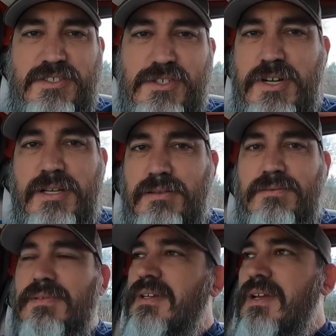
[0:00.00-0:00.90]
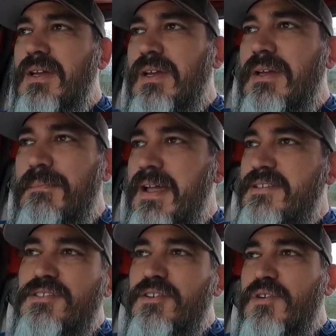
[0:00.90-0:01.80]
his truck,
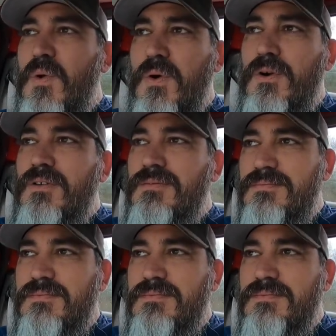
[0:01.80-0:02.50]
passenger door,